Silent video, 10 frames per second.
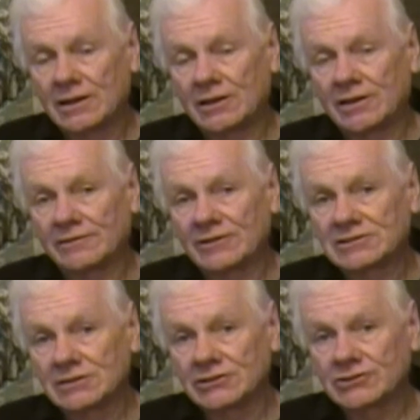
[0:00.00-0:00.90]
A lot of
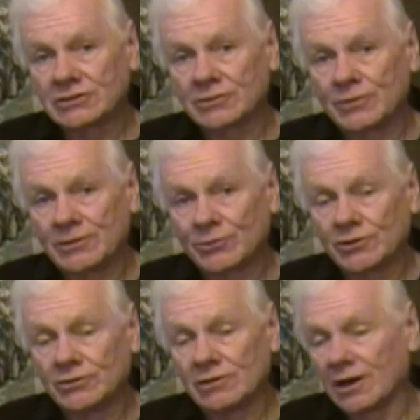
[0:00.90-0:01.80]
us listen to
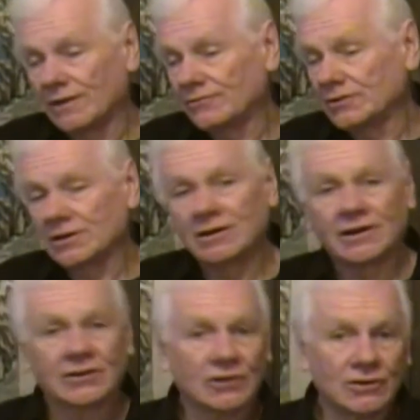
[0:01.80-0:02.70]
people who haven't
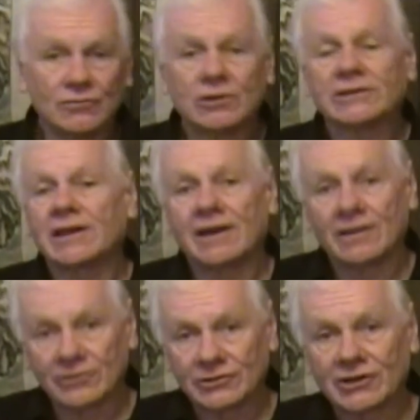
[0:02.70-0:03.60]
got a clue what the
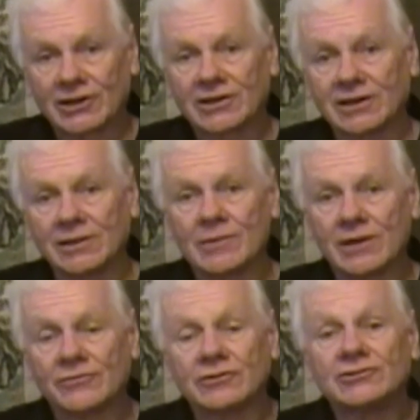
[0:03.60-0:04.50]
hell they're talking
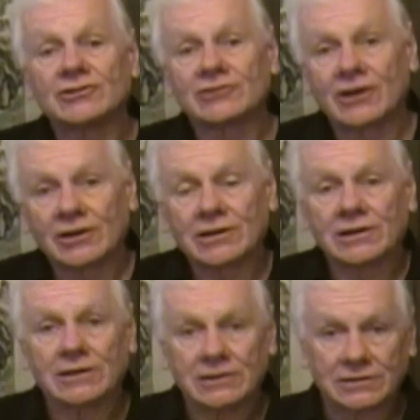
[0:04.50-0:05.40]
about. They're just
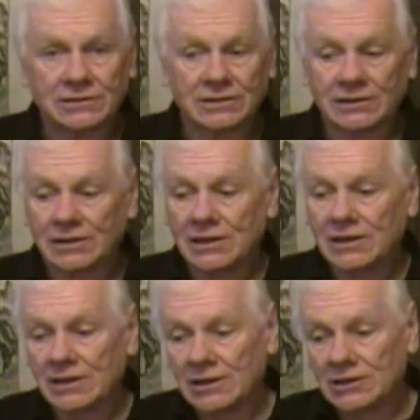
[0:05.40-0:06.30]
talking. And
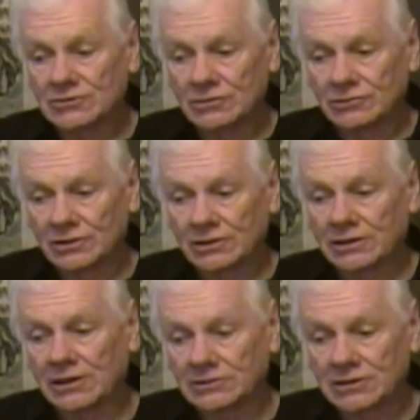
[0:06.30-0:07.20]
so when you're
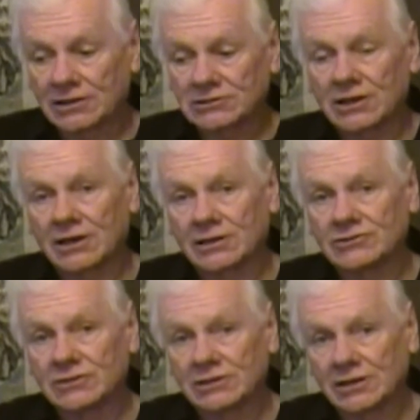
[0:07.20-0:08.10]
looking at Dr.
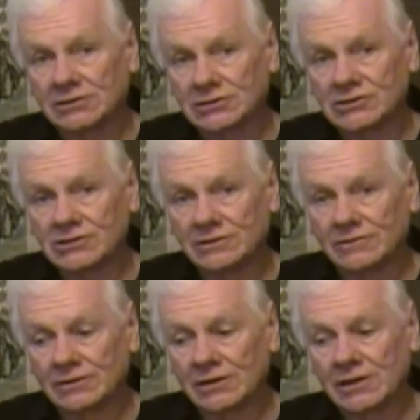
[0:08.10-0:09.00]
Hudson,
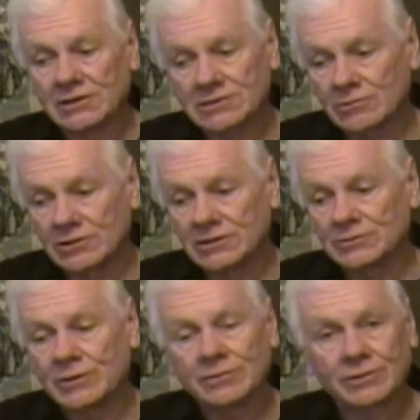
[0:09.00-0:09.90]
Dr.SHIVA, some of
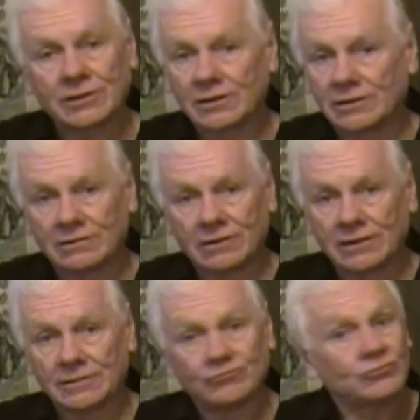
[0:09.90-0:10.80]
these people
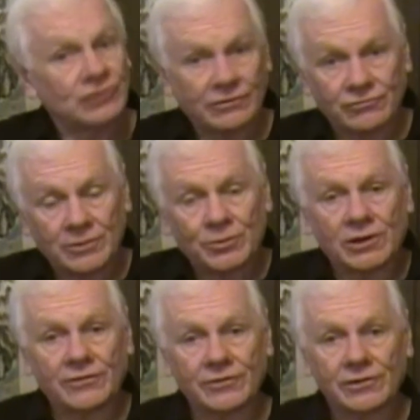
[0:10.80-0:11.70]
are Jeffrey
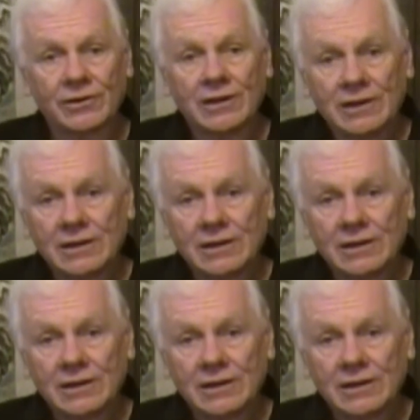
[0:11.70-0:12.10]
Prather.